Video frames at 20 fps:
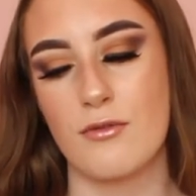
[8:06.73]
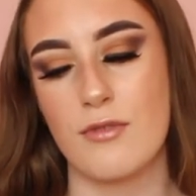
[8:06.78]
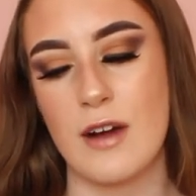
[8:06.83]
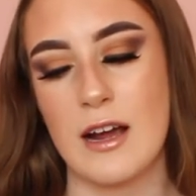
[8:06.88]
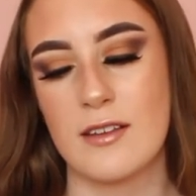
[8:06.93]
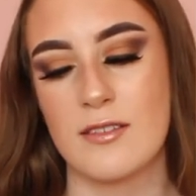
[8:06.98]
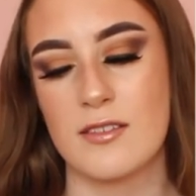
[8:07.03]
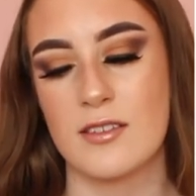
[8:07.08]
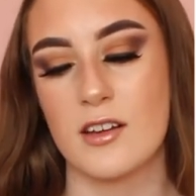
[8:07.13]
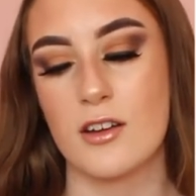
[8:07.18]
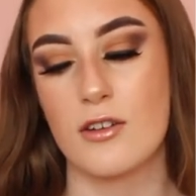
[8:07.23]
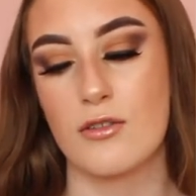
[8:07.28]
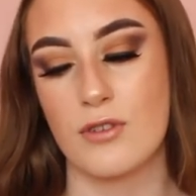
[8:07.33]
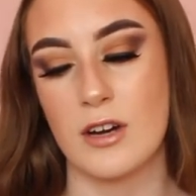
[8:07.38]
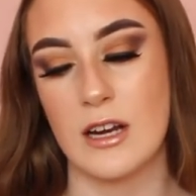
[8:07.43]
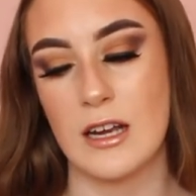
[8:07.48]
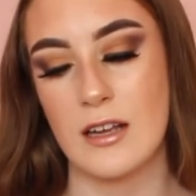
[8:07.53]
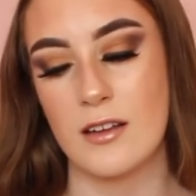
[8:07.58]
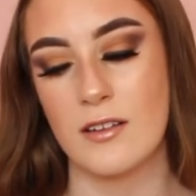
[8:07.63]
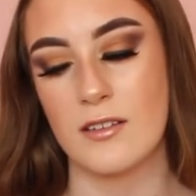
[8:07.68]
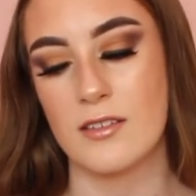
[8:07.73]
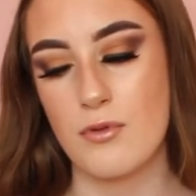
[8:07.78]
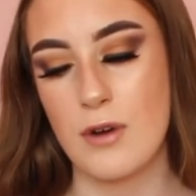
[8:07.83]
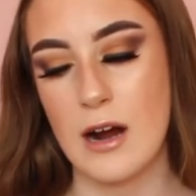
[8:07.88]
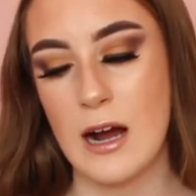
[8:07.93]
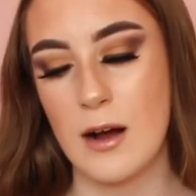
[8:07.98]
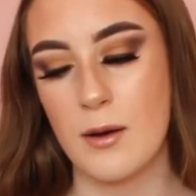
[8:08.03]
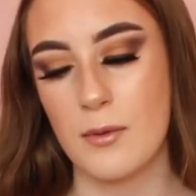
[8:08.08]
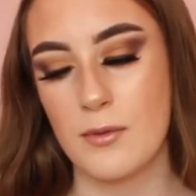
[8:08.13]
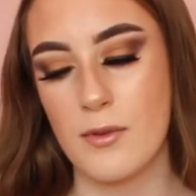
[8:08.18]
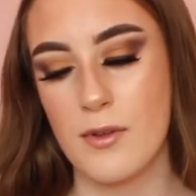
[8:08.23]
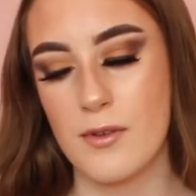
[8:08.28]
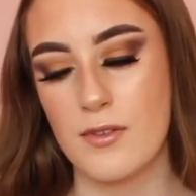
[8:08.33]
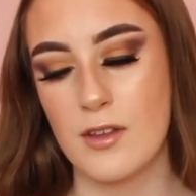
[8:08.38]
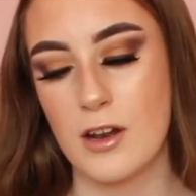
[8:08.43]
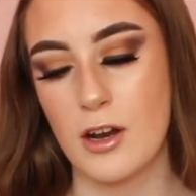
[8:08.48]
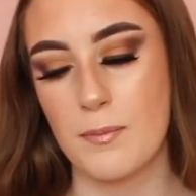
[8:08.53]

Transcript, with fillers: reds, greens, browns,